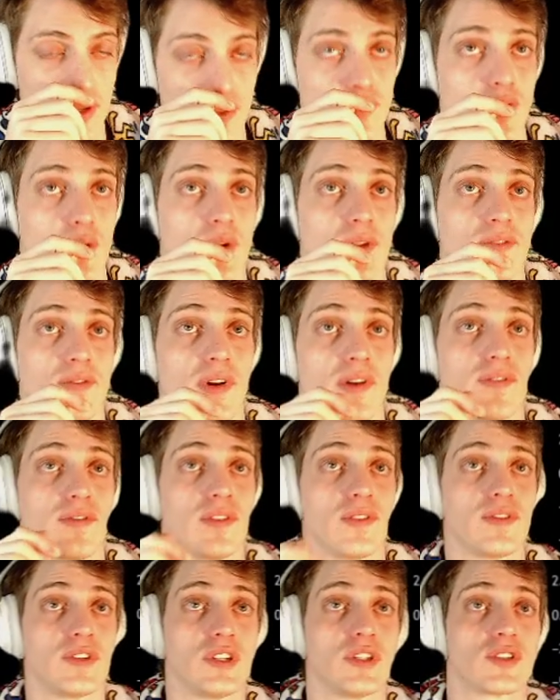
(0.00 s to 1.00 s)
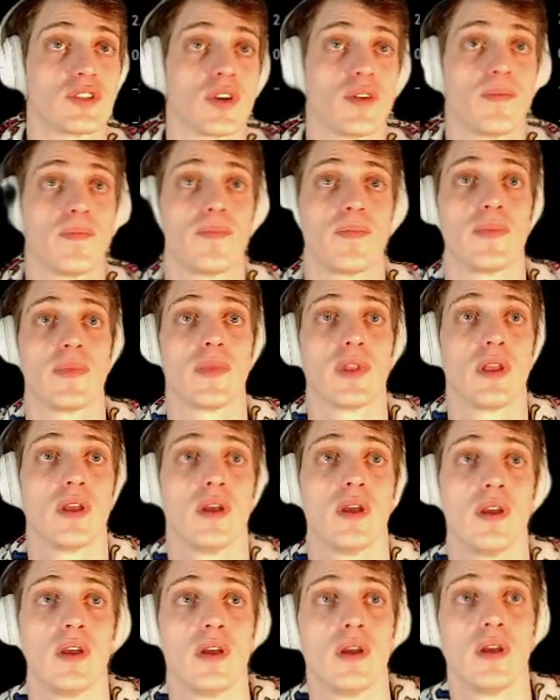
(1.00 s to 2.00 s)
of 25.50. So
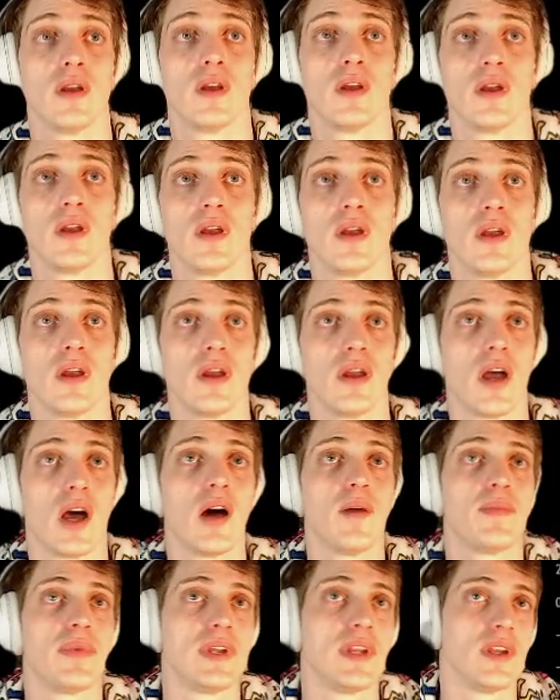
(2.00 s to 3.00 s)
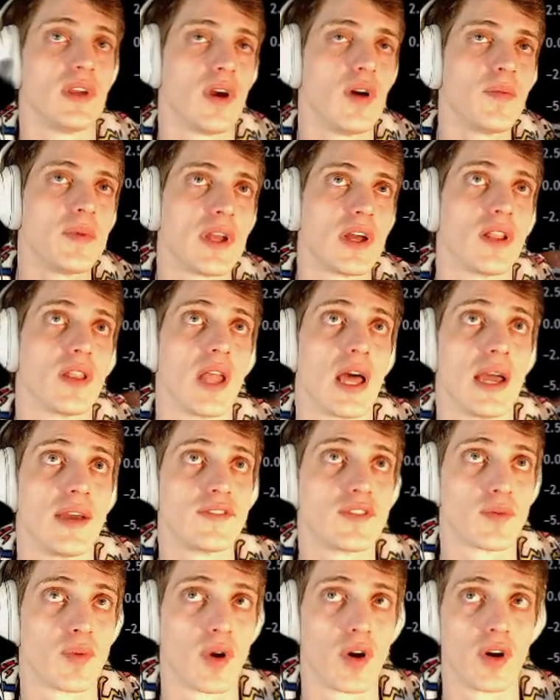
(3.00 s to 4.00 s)
I'll be on
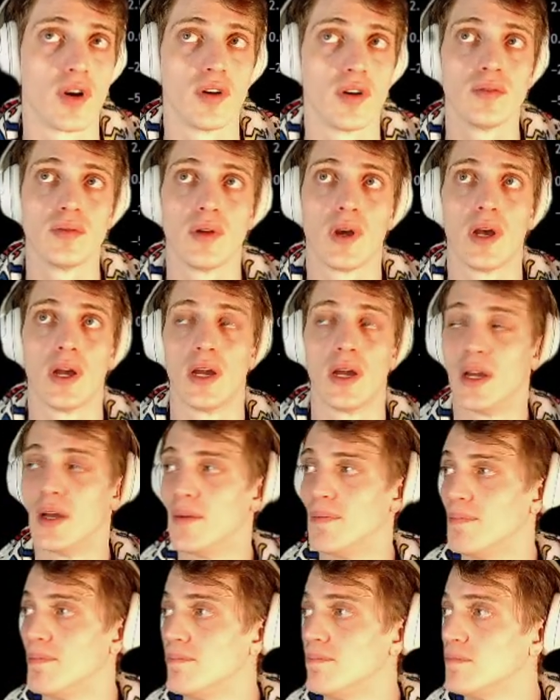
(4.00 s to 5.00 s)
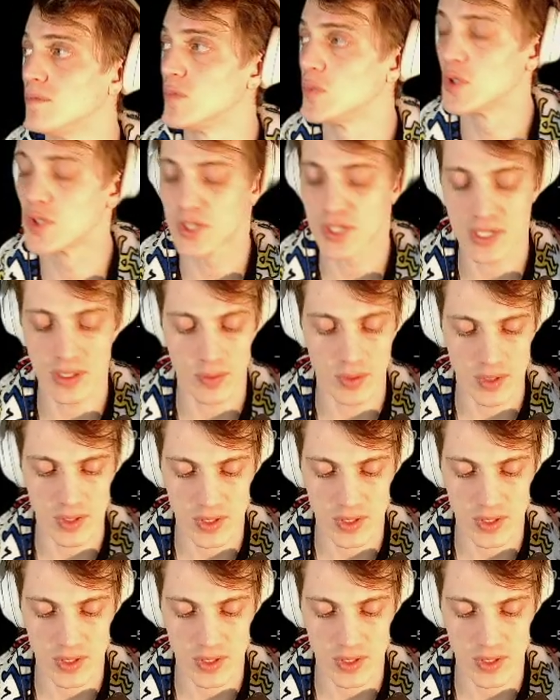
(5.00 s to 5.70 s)
live tomorrow. We'll see what